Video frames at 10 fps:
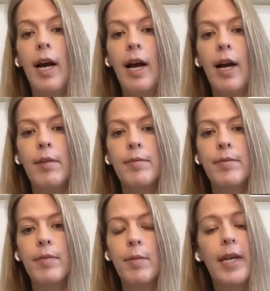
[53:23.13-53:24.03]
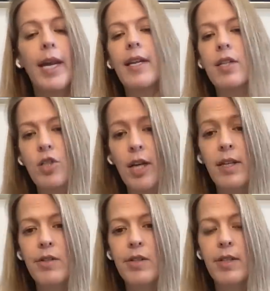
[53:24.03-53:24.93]
Again,
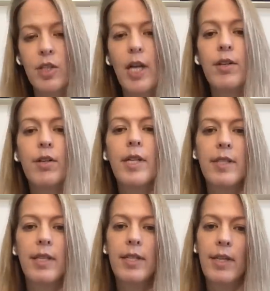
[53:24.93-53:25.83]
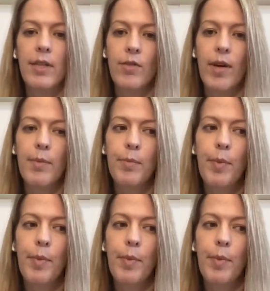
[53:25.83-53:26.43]
gender doesn't exist, right?